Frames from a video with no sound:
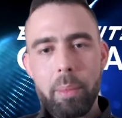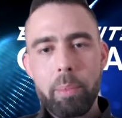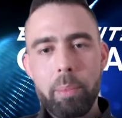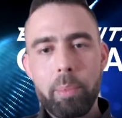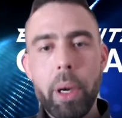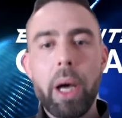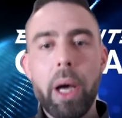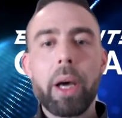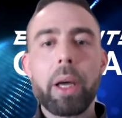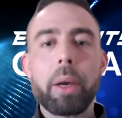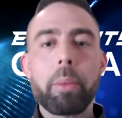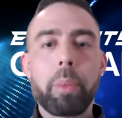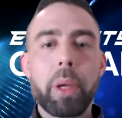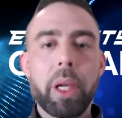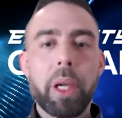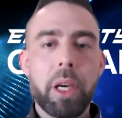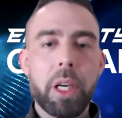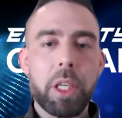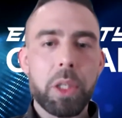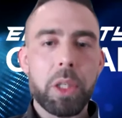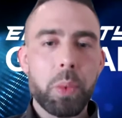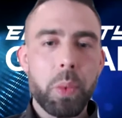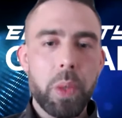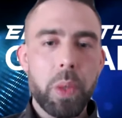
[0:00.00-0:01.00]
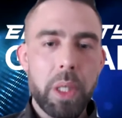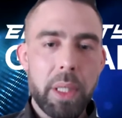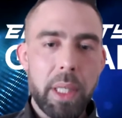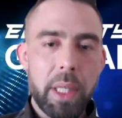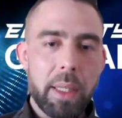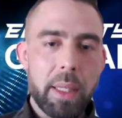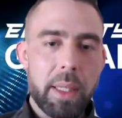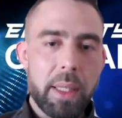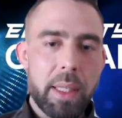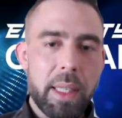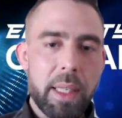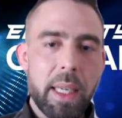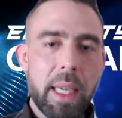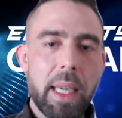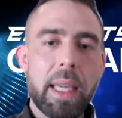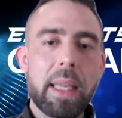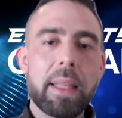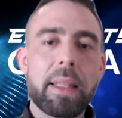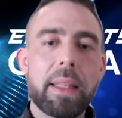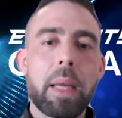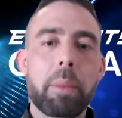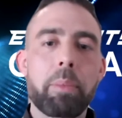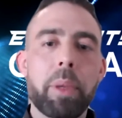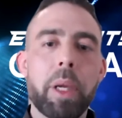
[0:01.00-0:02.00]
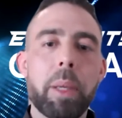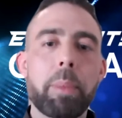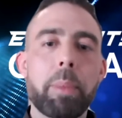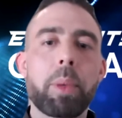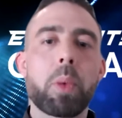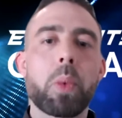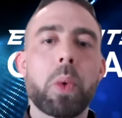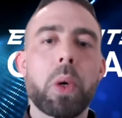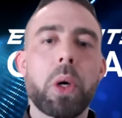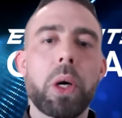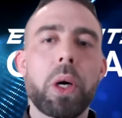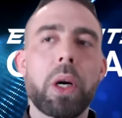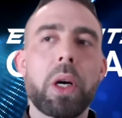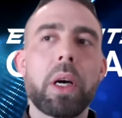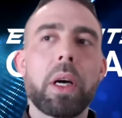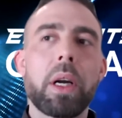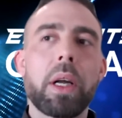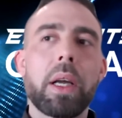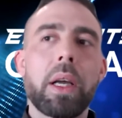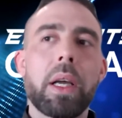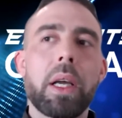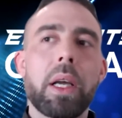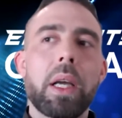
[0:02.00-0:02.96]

But because we did see that people were